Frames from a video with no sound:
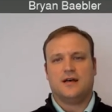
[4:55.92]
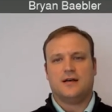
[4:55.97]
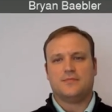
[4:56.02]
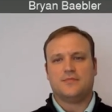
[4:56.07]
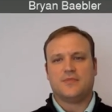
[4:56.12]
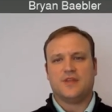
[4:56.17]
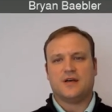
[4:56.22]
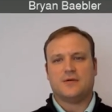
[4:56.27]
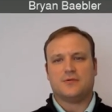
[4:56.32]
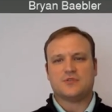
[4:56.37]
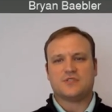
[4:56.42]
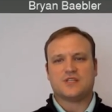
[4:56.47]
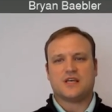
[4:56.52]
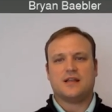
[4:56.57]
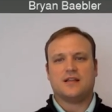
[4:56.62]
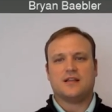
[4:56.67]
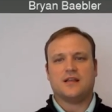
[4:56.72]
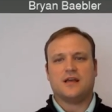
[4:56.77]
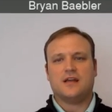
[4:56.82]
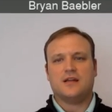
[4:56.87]
Um, that was
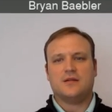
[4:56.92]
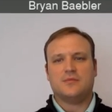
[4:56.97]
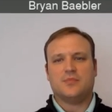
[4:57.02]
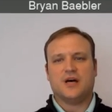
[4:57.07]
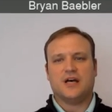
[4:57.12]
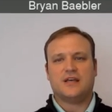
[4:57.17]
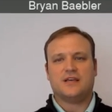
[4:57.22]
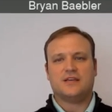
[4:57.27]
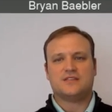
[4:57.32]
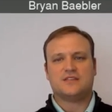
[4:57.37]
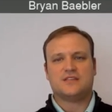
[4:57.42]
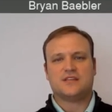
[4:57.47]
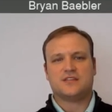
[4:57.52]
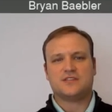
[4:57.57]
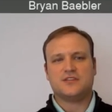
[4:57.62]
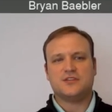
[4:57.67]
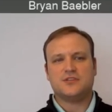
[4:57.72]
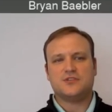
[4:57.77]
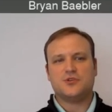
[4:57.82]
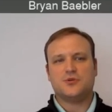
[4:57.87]
highlighted by
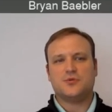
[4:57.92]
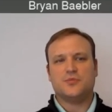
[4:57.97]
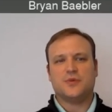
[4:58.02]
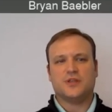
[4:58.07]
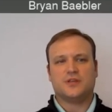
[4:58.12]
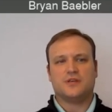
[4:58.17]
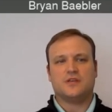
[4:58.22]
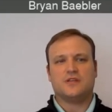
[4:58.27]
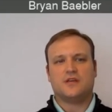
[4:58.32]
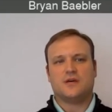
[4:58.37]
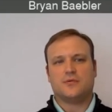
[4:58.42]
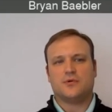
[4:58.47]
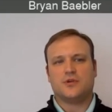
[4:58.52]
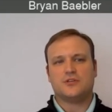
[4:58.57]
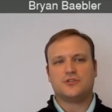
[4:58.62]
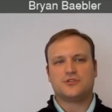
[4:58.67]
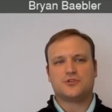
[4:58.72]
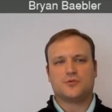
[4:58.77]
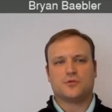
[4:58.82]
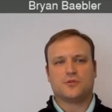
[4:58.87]
sixty-two million dollars that
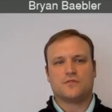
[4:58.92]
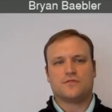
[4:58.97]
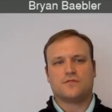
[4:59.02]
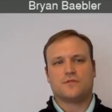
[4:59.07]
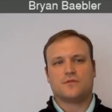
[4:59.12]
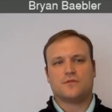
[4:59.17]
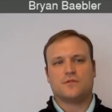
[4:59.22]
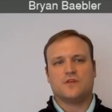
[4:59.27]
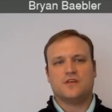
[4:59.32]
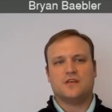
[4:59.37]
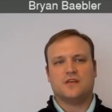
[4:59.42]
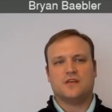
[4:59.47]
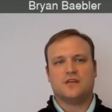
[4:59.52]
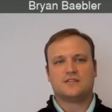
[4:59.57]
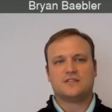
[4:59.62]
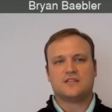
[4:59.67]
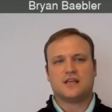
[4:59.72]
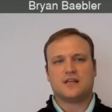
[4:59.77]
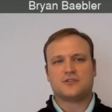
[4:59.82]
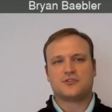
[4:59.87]
we insured for the uh,
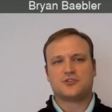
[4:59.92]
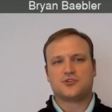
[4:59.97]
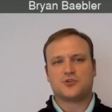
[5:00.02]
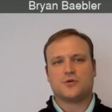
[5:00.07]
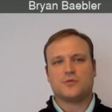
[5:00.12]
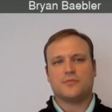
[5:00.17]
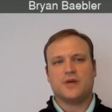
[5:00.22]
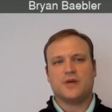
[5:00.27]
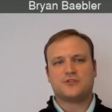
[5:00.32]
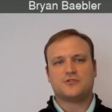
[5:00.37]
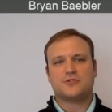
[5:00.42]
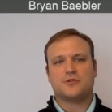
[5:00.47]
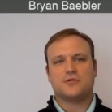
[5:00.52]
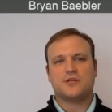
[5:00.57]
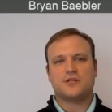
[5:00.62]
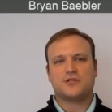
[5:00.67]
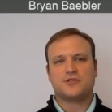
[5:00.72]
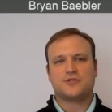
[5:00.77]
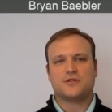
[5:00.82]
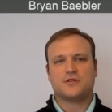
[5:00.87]
South Shore Metro
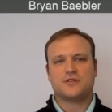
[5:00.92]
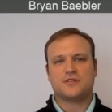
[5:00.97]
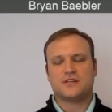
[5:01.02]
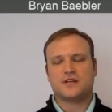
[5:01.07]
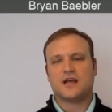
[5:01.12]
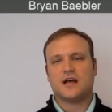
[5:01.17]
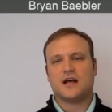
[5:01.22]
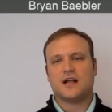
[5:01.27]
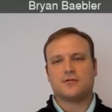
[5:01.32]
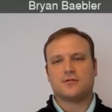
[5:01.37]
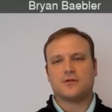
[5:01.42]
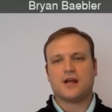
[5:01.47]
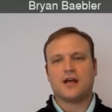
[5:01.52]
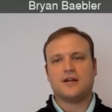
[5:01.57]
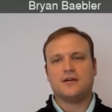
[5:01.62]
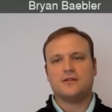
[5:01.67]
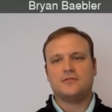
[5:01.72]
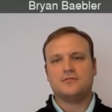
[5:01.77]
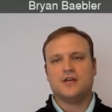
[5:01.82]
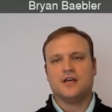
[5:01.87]
District in
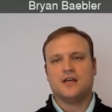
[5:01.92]
Colorado.